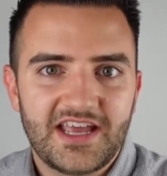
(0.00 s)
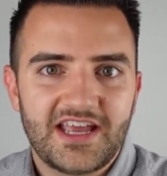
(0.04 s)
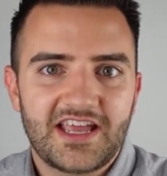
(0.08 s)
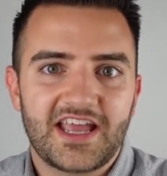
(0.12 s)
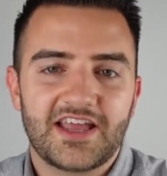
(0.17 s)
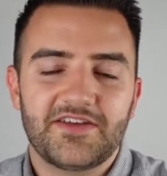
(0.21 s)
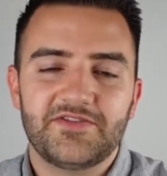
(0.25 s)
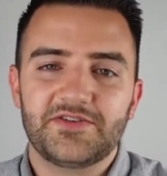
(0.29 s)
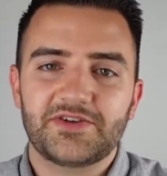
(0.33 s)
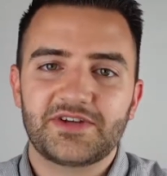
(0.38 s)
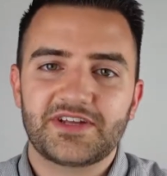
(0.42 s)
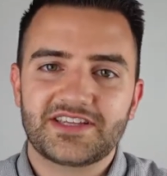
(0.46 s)

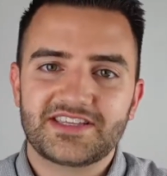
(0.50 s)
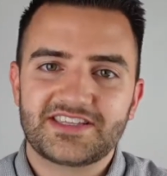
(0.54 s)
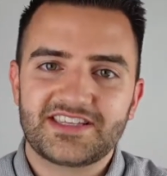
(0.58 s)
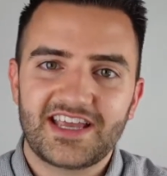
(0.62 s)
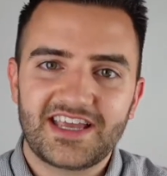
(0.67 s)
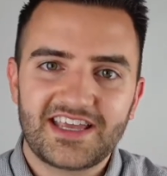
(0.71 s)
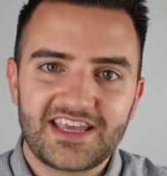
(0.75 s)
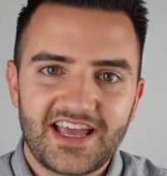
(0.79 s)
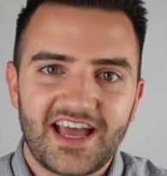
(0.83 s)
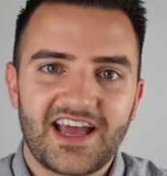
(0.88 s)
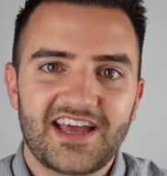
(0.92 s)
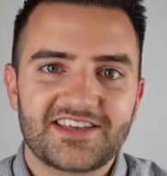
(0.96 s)
If you can say
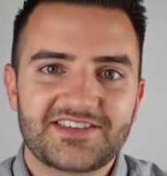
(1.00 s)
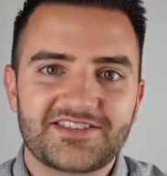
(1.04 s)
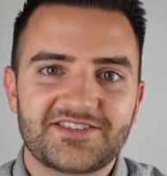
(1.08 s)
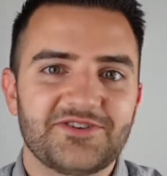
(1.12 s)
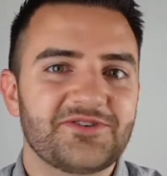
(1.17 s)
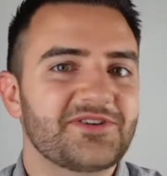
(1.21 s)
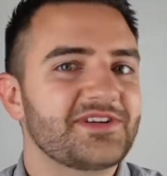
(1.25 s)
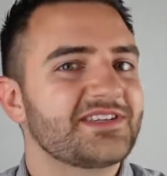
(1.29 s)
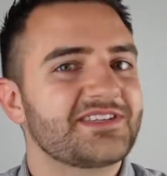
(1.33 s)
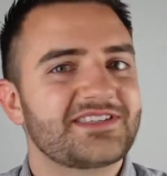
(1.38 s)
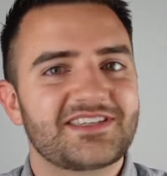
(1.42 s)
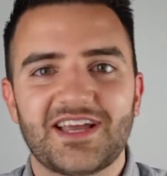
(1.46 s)
yes, you
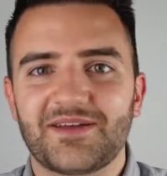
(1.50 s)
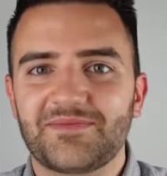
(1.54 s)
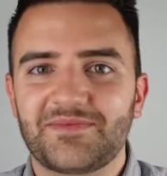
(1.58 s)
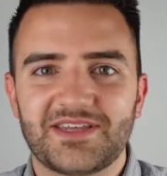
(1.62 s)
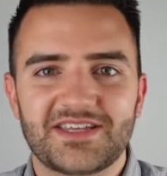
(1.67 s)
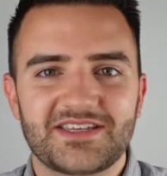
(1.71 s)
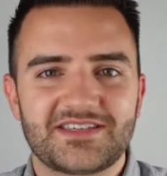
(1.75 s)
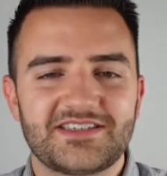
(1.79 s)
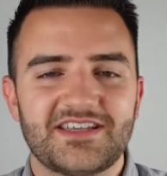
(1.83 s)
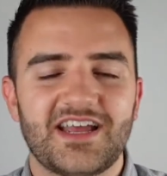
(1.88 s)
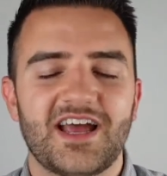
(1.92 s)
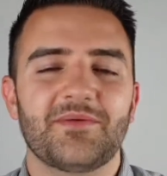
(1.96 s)
can skip
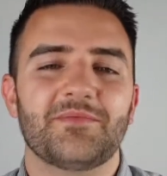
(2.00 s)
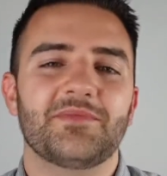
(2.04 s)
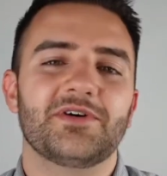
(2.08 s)
this step.